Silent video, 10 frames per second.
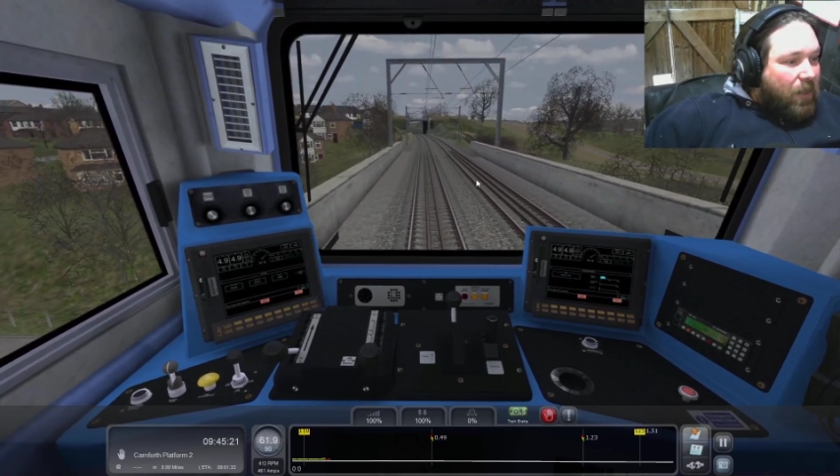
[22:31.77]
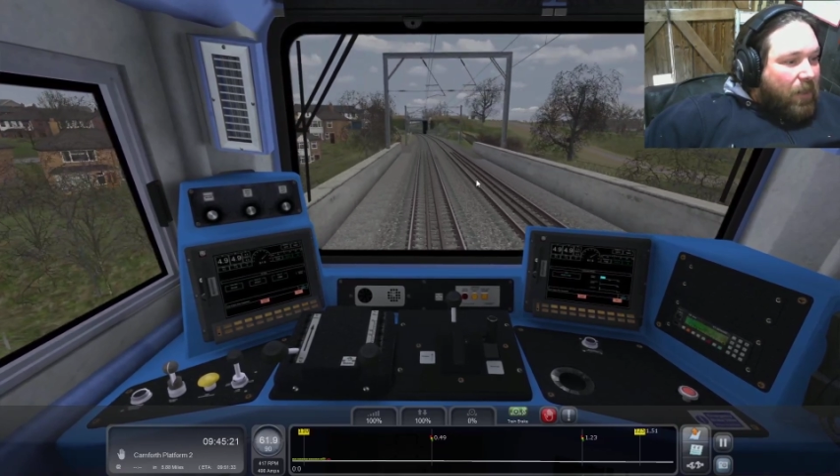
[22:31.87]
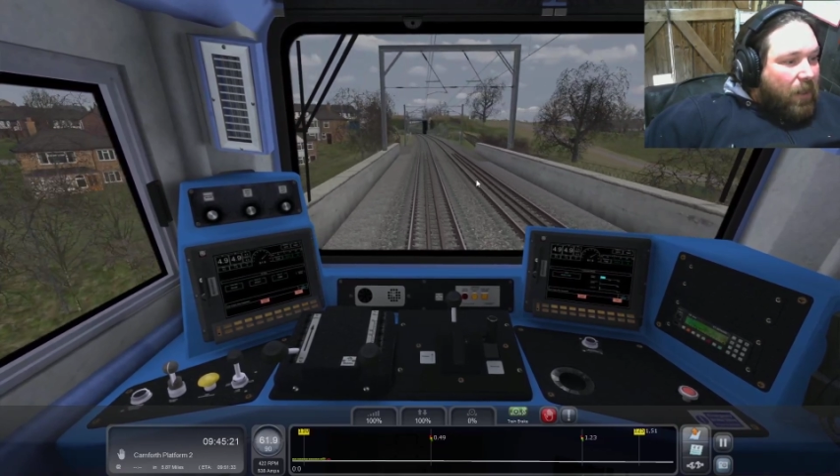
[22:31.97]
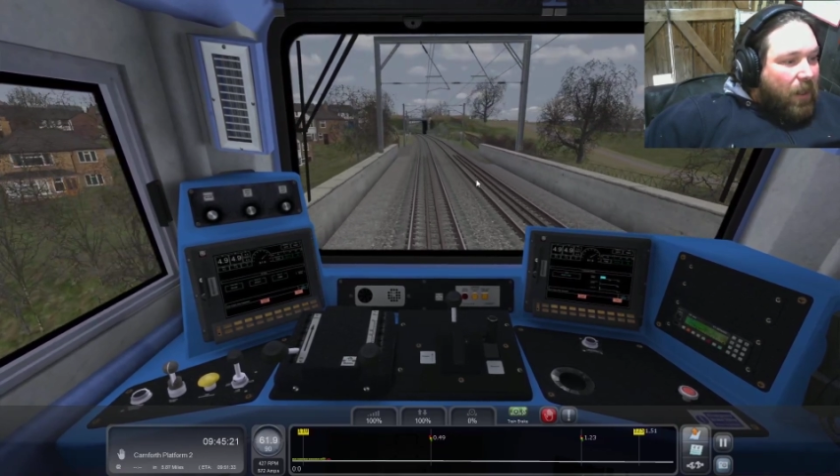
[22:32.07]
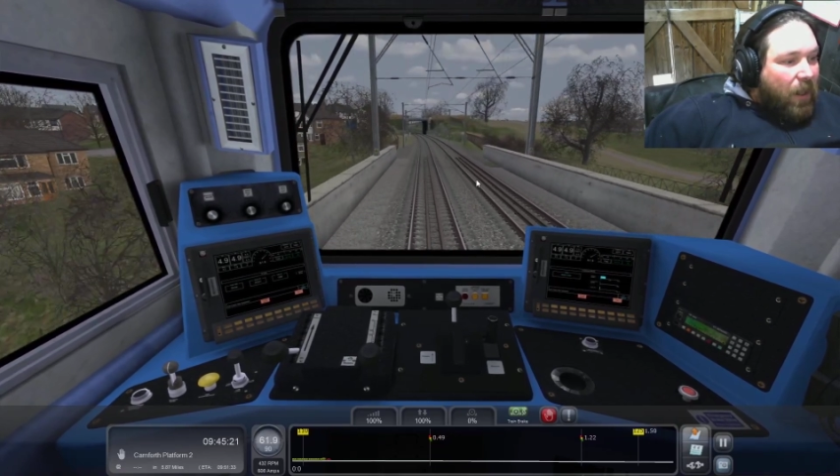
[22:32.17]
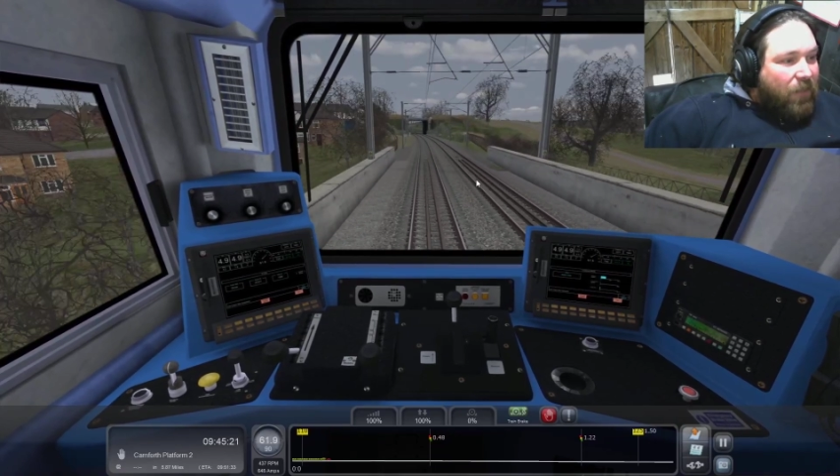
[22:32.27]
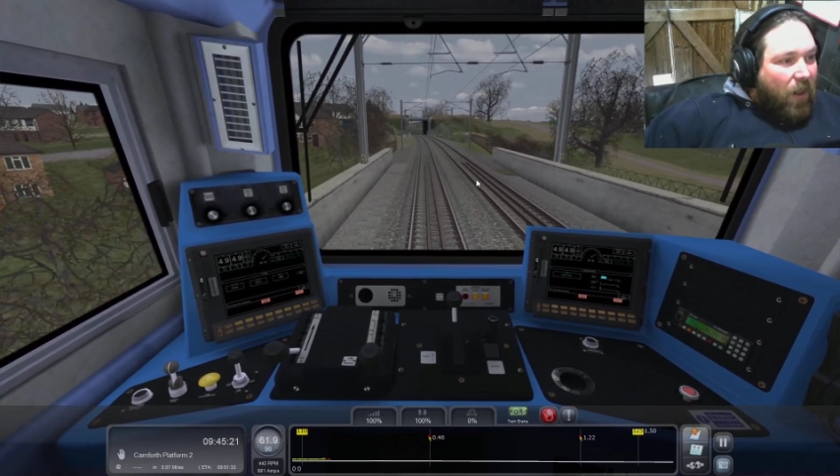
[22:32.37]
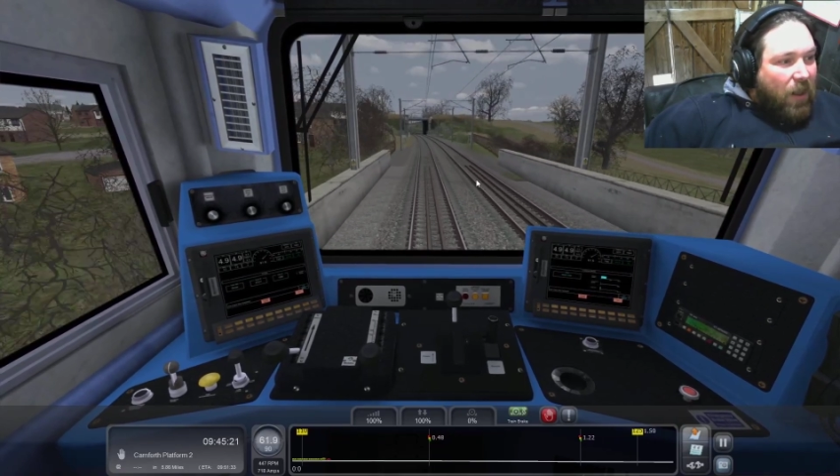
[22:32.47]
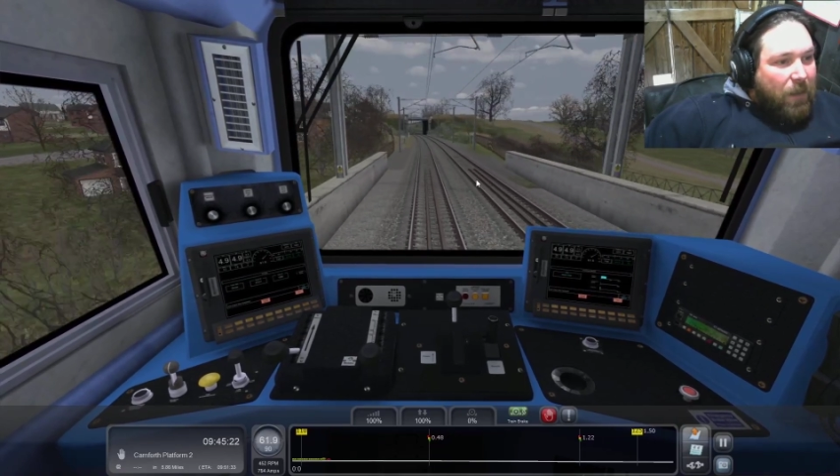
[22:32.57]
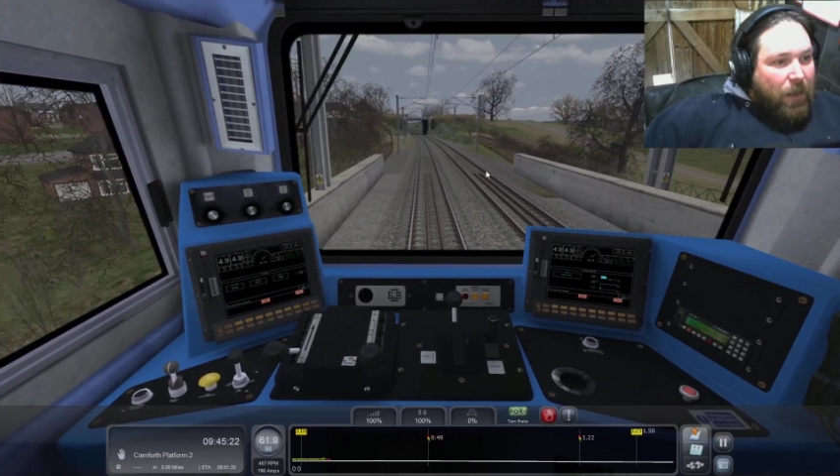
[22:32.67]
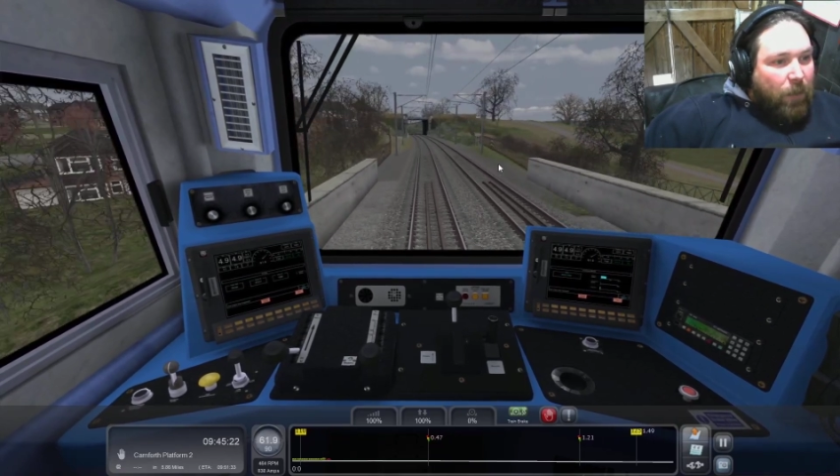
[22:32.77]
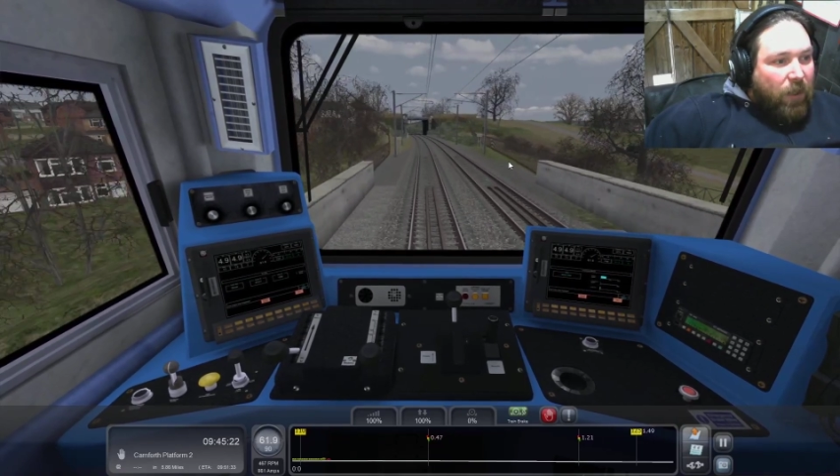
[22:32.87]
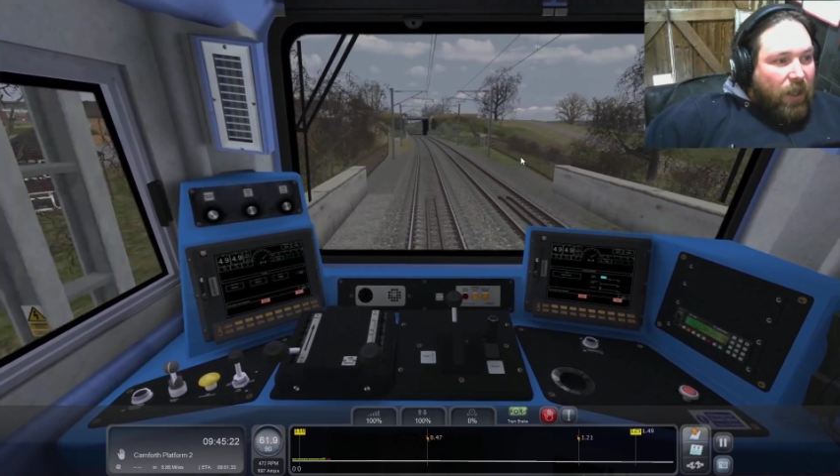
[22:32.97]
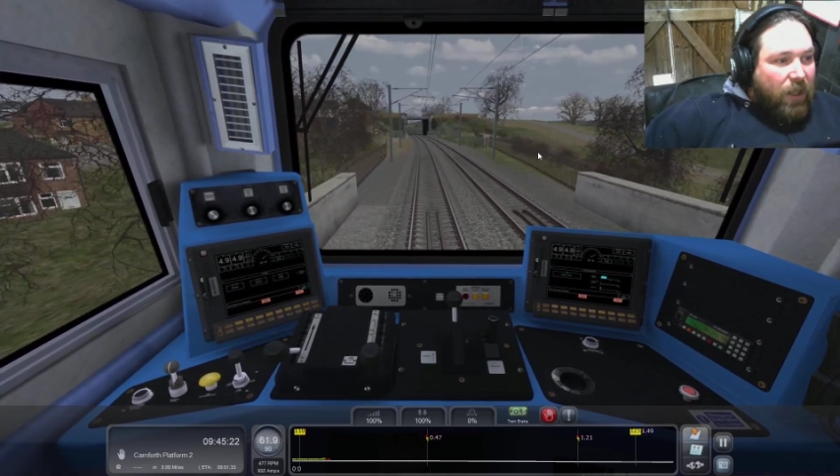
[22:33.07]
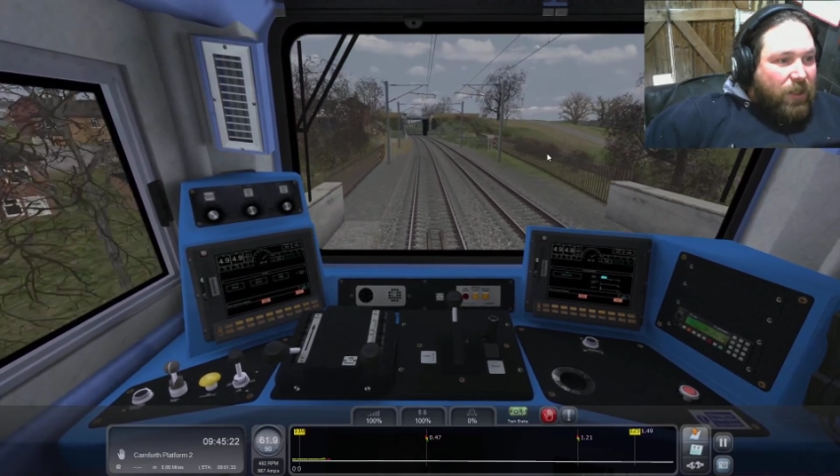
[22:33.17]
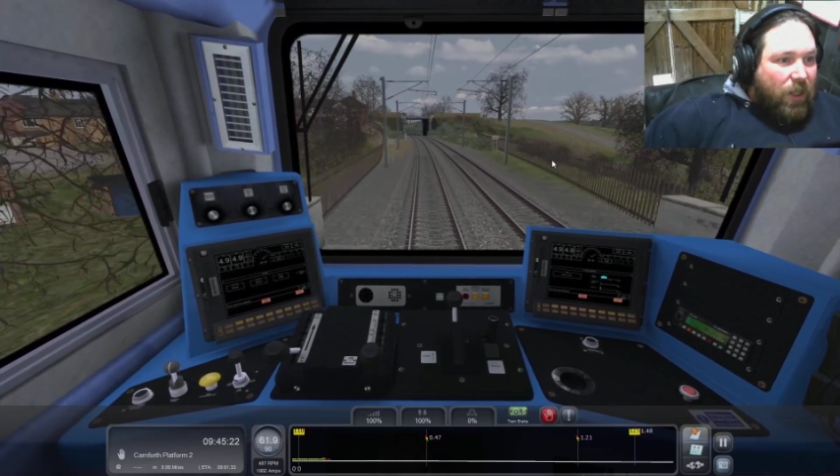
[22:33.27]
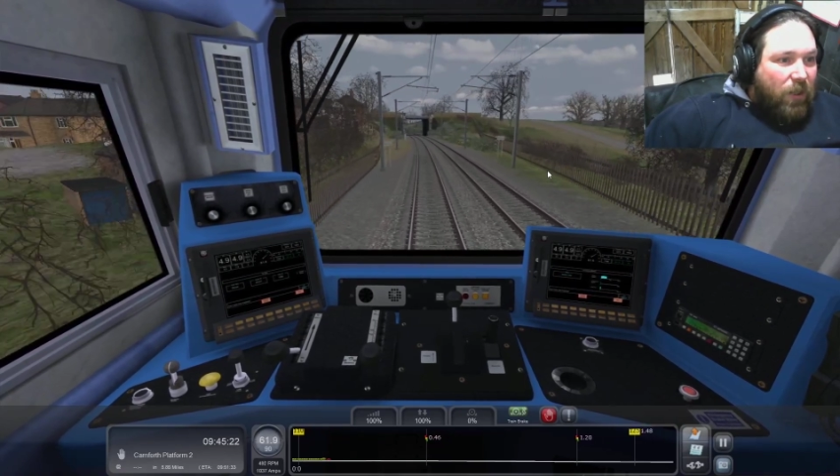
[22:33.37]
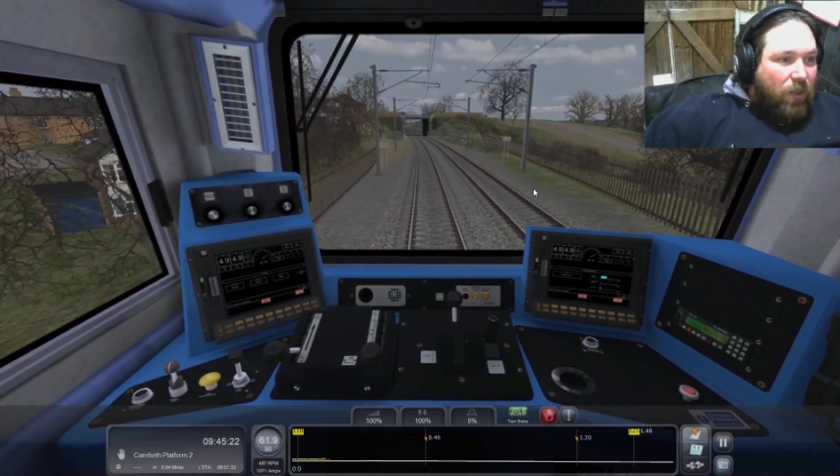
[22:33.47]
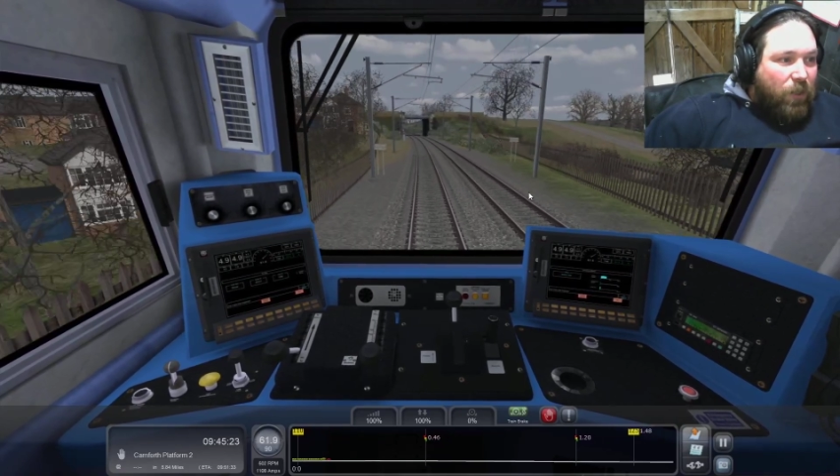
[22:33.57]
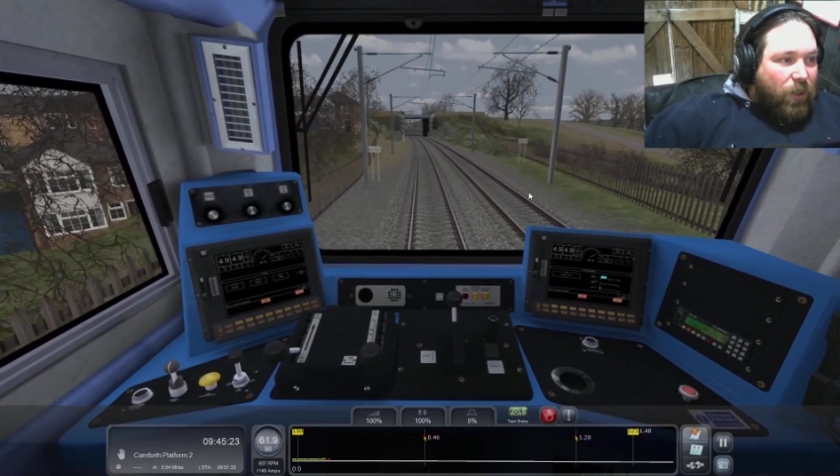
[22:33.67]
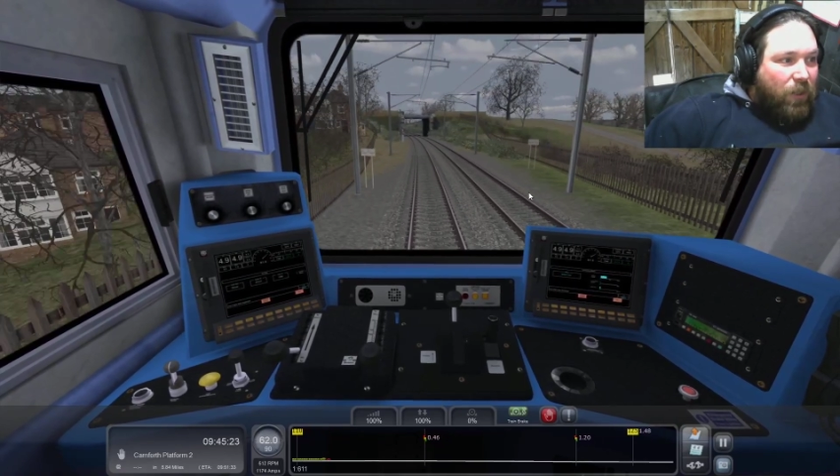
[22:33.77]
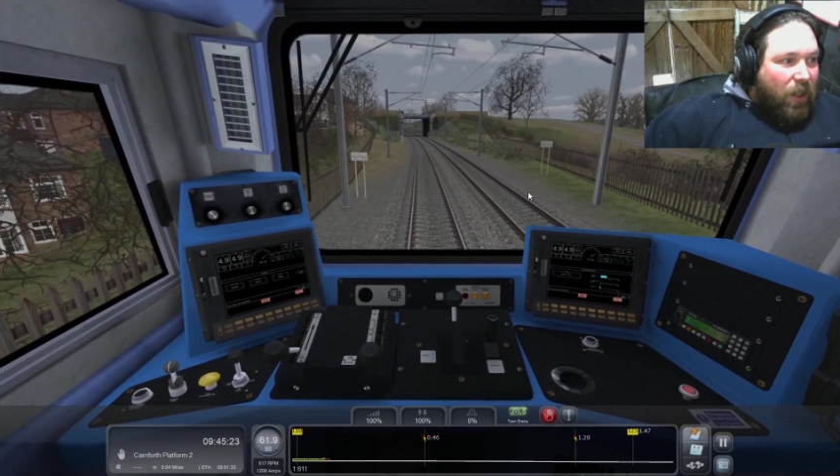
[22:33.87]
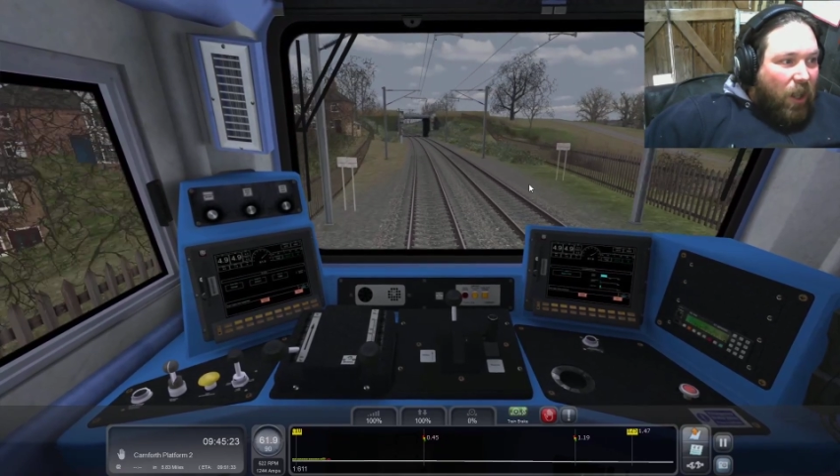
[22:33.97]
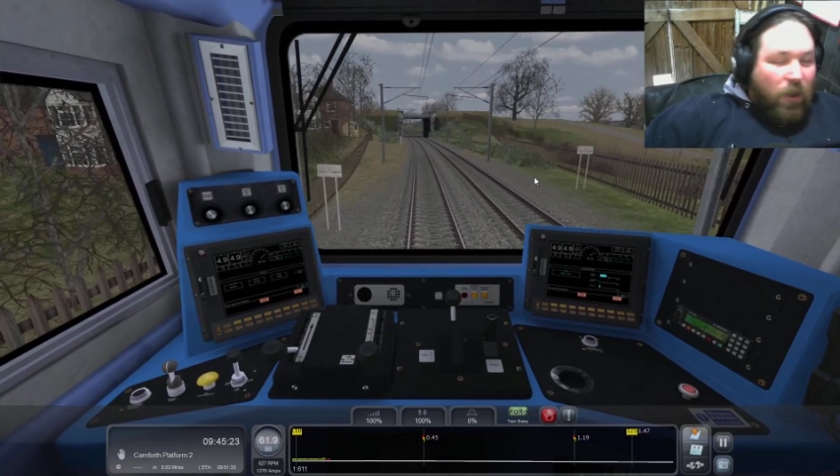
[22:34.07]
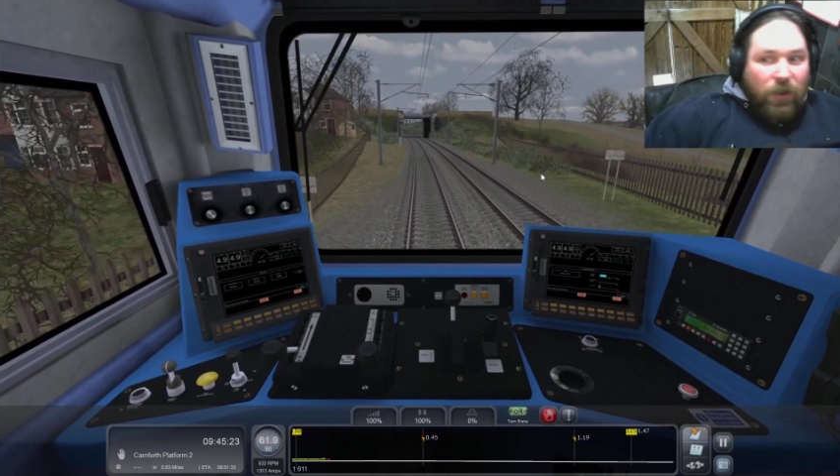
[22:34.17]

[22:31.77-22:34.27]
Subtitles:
And find people that can still do the code